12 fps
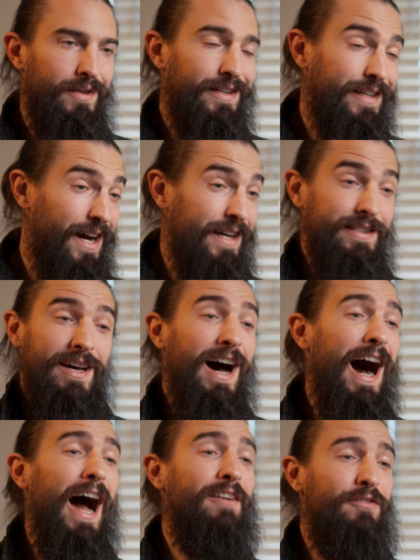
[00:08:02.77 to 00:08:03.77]
And guys,
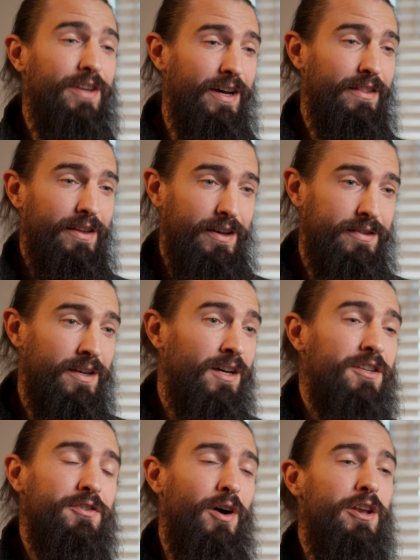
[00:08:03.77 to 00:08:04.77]
I've done this,
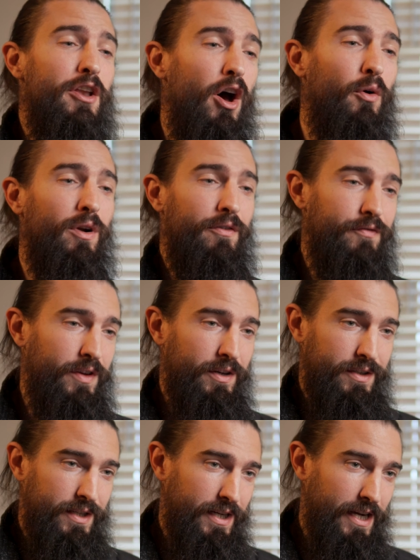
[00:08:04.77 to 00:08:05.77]
so I know what it
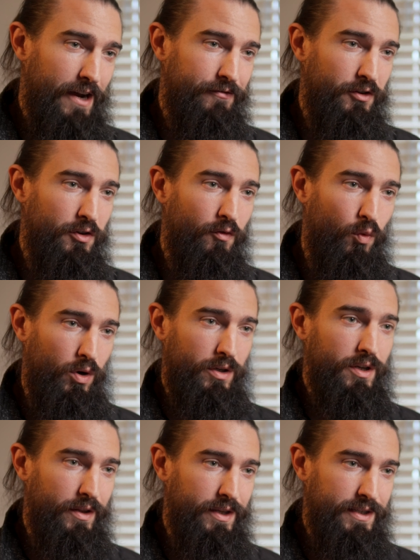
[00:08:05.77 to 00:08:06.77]
feels like after you've
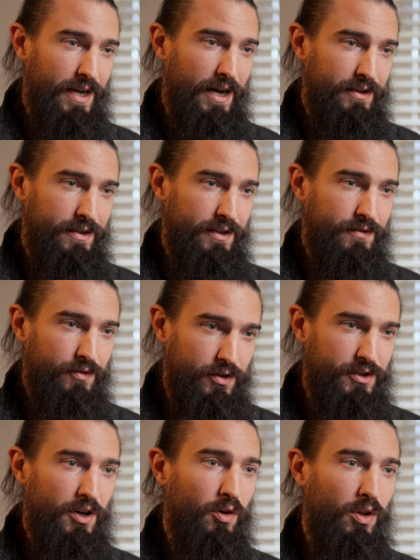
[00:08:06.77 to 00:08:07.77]
worked on these houses for so